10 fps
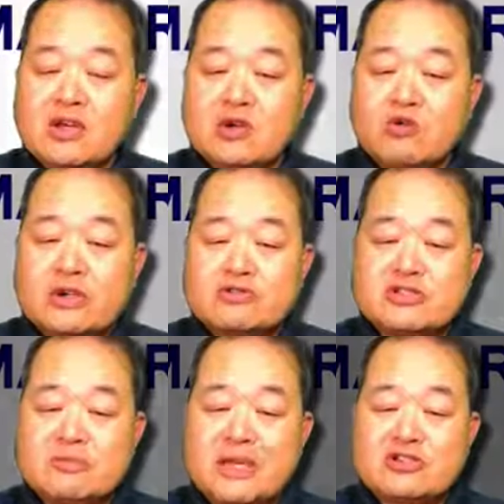One
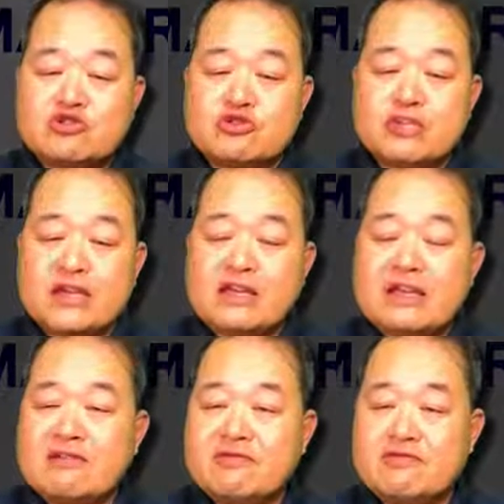to make sure that
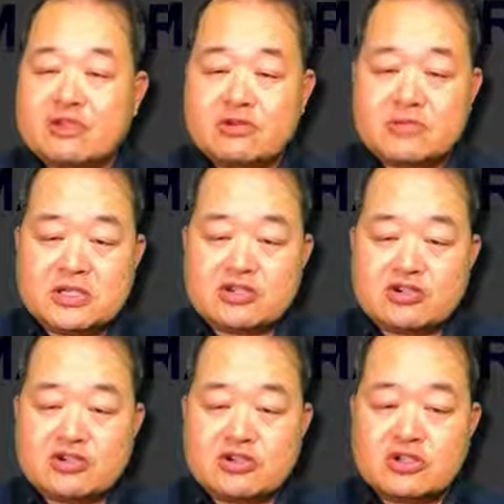everyone could be
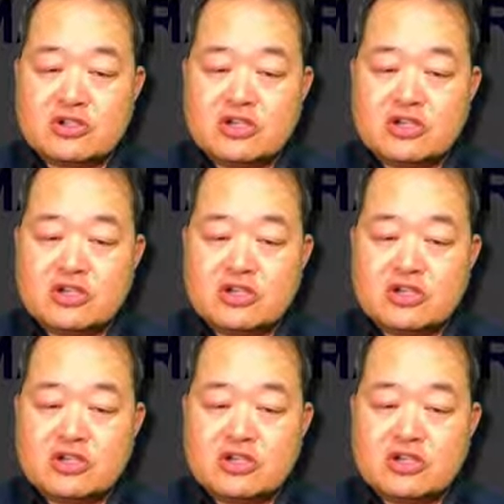insured.